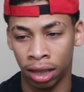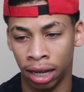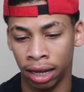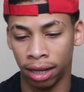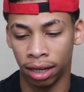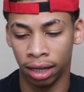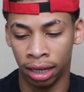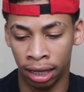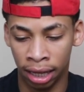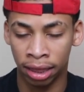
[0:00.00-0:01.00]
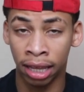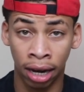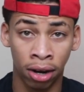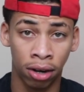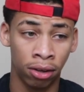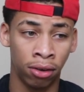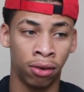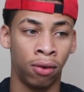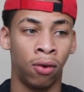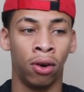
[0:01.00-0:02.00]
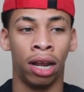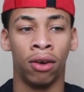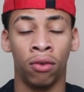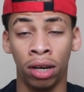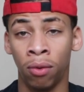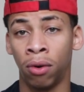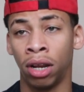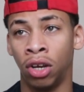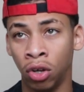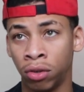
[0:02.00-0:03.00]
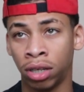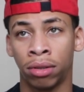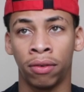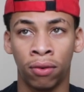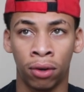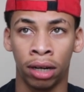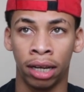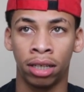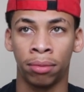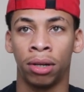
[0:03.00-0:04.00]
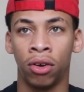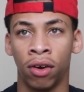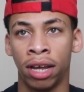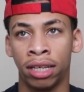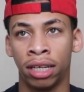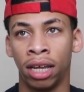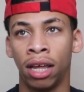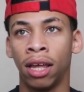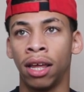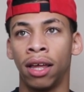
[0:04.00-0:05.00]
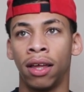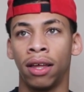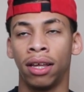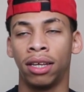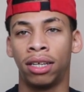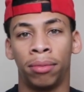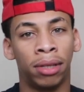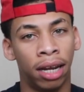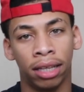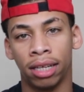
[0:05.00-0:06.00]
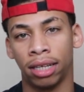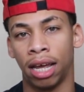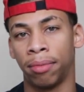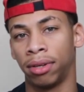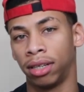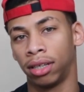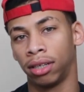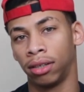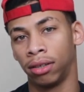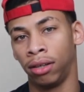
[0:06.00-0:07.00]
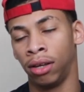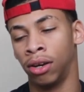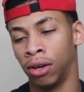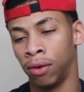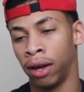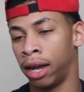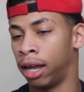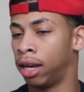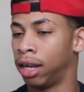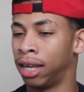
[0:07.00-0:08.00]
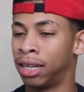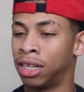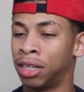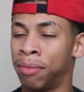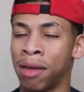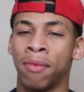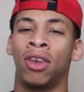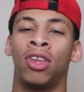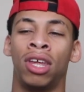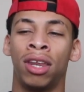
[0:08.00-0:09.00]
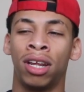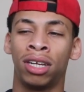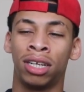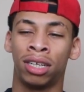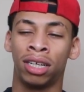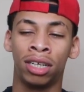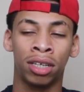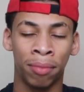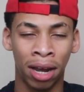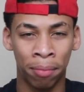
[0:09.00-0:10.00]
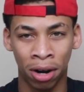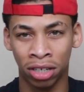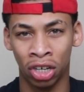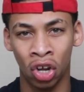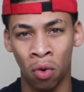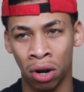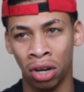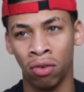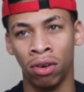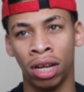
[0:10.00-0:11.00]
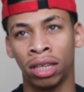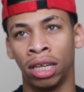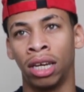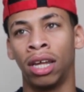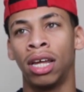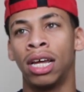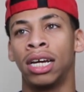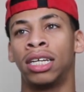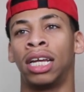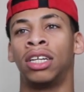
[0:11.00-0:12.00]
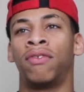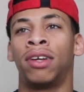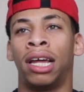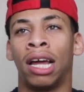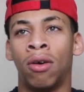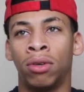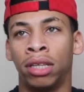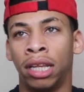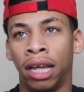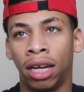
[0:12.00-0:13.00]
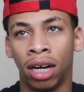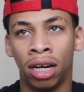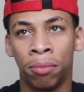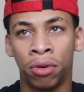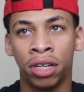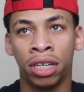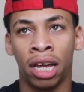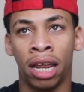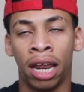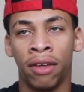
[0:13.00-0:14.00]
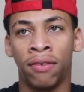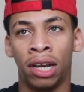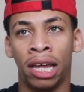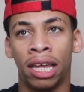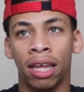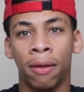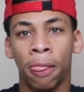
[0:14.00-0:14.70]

like get there, you know, or like really want to do something for it, like something crazy, something like this happens, you know, and it just make me, it just make a person don't want to do nothing, because I just felt like I was like unappreciated, and it felt like